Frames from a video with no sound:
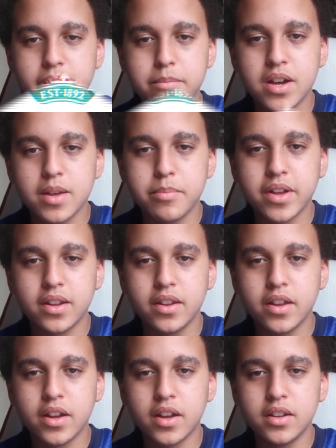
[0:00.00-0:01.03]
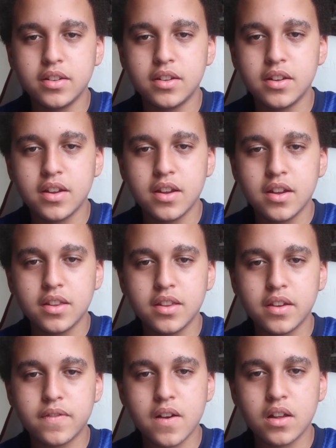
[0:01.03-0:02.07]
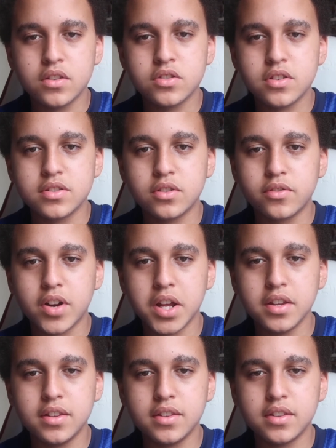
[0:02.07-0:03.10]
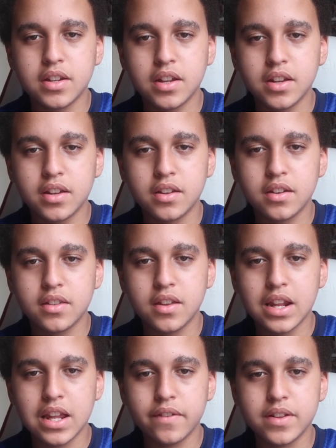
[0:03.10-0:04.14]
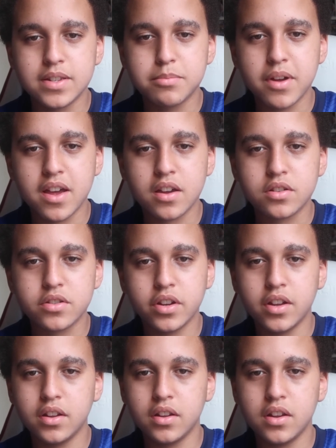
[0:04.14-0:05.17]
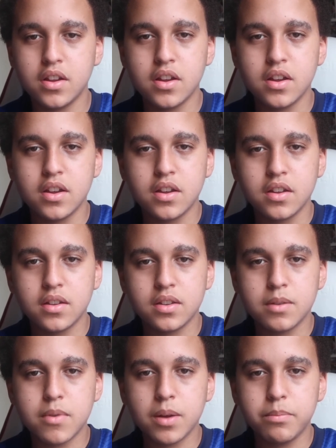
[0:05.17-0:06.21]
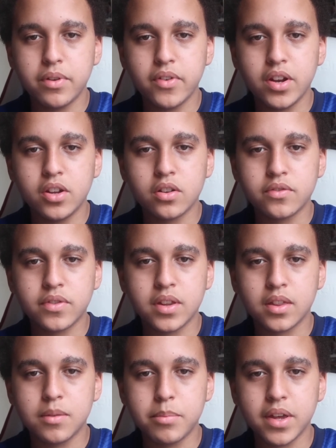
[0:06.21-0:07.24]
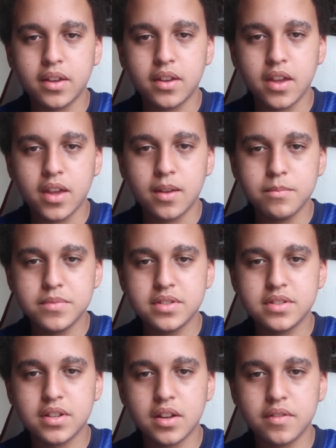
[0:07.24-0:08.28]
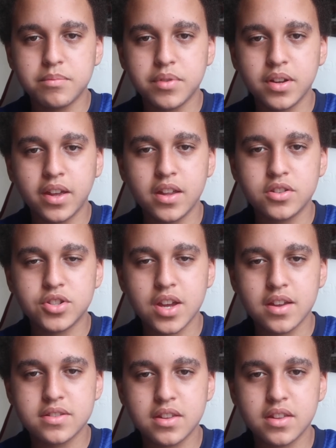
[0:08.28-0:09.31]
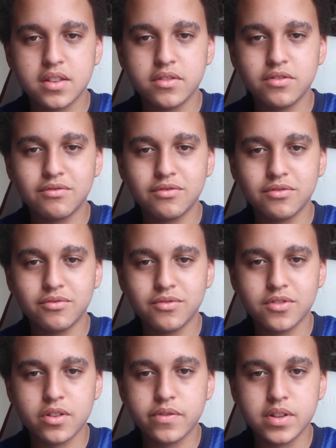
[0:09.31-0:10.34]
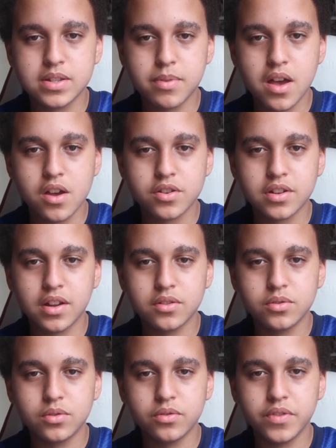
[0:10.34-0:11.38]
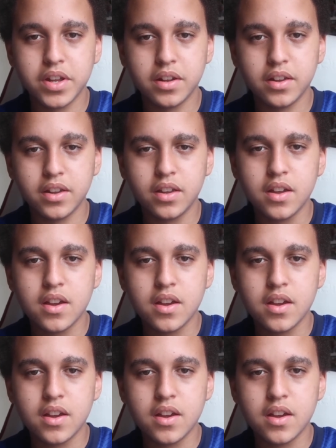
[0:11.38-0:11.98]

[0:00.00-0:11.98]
my opinion, their fans are just alright, like, they're nothing special. They might be really good for like the big games and stuff, but against Chelsea, they're nothing special at all really.